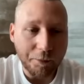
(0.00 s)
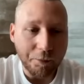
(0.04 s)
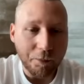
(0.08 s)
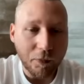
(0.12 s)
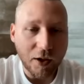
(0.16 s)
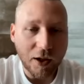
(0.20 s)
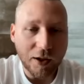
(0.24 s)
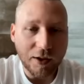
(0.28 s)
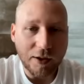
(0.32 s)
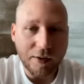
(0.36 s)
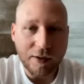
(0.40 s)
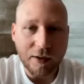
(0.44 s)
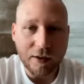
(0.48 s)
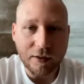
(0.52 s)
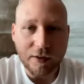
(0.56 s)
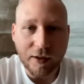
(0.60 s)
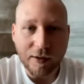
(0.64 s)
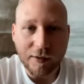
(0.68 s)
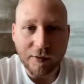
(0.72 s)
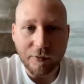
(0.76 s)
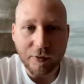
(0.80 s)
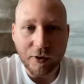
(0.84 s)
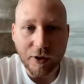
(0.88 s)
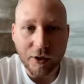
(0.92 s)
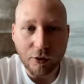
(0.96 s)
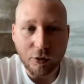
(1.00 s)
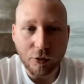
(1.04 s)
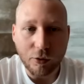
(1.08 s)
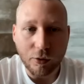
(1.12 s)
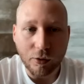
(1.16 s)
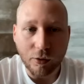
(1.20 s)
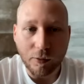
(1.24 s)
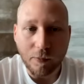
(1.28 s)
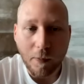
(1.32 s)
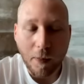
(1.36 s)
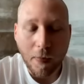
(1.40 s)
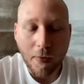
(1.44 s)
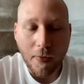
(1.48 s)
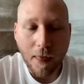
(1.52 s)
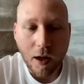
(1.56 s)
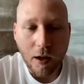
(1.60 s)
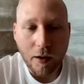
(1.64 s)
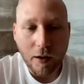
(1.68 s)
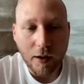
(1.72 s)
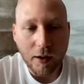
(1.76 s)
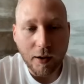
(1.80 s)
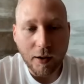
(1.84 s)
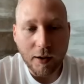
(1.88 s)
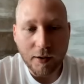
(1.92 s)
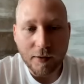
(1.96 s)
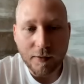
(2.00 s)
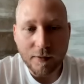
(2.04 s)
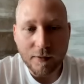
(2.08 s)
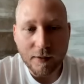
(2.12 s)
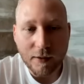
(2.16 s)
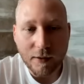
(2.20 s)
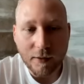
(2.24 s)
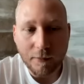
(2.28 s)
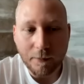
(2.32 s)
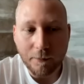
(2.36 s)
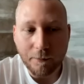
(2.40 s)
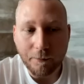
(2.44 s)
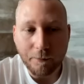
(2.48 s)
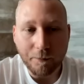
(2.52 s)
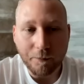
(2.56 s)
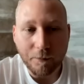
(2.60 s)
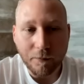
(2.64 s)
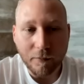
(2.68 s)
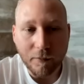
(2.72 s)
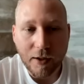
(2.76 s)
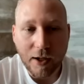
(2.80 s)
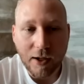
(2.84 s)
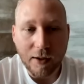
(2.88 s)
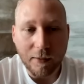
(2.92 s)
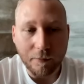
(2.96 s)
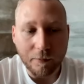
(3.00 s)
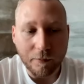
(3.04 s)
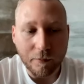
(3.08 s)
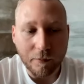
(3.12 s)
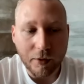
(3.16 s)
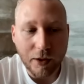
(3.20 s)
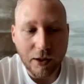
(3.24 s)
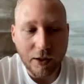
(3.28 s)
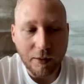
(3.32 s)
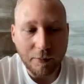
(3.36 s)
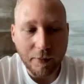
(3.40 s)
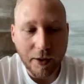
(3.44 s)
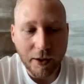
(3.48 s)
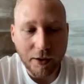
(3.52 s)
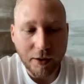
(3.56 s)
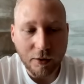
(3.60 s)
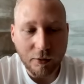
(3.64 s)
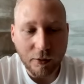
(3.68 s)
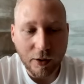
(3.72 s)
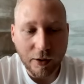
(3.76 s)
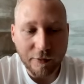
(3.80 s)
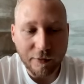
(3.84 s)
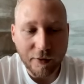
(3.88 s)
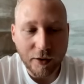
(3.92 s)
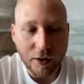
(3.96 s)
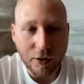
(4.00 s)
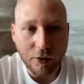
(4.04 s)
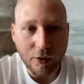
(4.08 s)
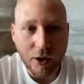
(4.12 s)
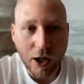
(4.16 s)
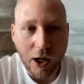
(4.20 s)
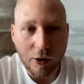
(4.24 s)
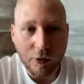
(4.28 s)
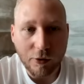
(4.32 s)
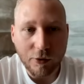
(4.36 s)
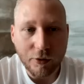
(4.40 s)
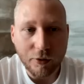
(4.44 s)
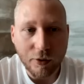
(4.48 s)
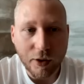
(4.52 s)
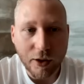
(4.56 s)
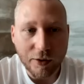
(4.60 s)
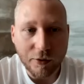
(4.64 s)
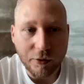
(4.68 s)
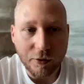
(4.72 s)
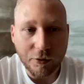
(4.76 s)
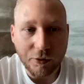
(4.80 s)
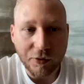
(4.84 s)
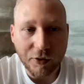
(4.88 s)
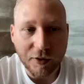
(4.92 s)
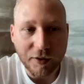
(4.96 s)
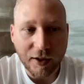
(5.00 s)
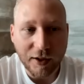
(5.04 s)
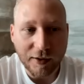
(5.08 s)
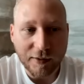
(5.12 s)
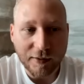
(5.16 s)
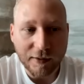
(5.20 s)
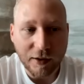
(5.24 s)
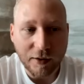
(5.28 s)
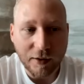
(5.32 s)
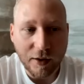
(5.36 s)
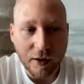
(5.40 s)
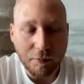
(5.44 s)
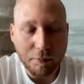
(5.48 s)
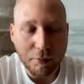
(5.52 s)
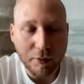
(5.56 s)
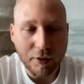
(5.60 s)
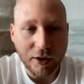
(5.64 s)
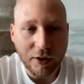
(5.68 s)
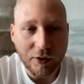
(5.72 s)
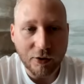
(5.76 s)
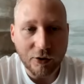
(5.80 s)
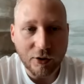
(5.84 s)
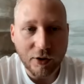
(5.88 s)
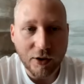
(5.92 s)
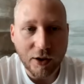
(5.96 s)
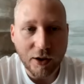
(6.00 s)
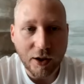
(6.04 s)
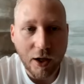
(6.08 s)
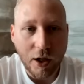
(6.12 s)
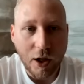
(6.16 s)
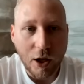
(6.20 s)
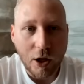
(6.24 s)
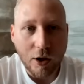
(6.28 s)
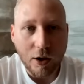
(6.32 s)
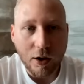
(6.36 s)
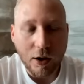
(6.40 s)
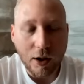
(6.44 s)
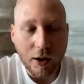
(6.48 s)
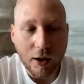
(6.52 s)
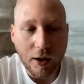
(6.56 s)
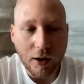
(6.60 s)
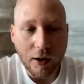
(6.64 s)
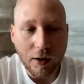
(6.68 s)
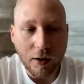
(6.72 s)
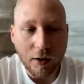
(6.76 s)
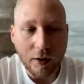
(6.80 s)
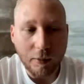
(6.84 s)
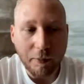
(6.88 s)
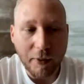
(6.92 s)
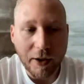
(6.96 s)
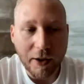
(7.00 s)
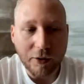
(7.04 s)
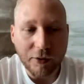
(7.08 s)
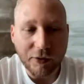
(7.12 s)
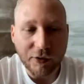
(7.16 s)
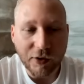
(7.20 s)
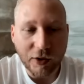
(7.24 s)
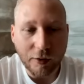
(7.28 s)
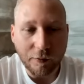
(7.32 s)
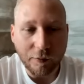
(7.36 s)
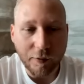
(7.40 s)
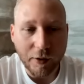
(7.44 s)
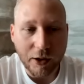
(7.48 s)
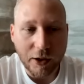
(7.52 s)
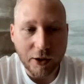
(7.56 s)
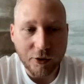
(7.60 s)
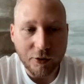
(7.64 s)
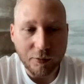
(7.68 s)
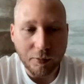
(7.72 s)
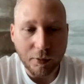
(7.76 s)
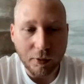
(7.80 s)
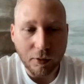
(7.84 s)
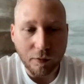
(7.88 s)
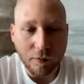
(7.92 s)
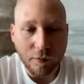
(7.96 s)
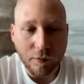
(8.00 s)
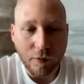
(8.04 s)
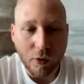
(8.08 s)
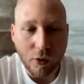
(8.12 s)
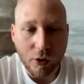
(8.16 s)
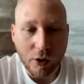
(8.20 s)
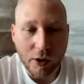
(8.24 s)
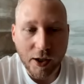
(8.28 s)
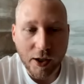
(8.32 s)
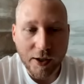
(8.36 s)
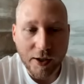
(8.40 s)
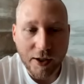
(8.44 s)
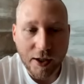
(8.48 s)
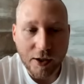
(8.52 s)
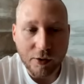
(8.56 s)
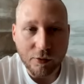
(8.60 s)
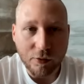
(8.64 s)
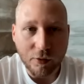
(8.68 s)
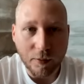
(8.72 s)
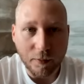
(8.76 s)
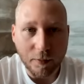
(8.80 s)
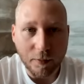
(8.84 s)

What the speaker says: And I think that's very cool. And yeah, Liam made a great video on how you can use the testnet and potentially make yourself eligible for an airdrop.